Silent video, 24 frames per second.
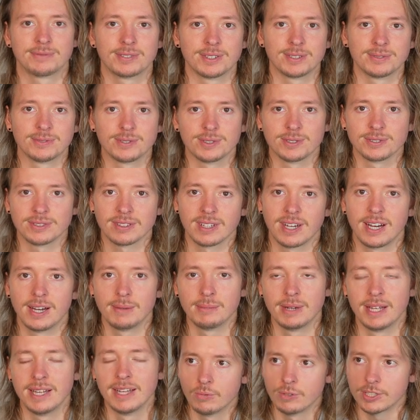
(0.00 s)
for the first time.
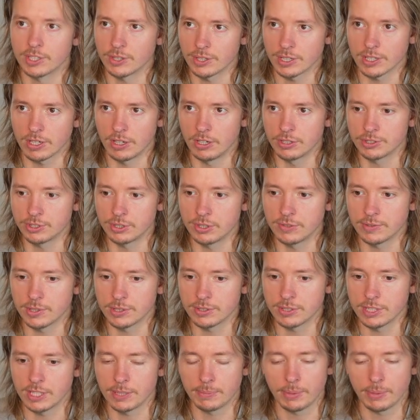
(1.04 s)
When you go to college, university,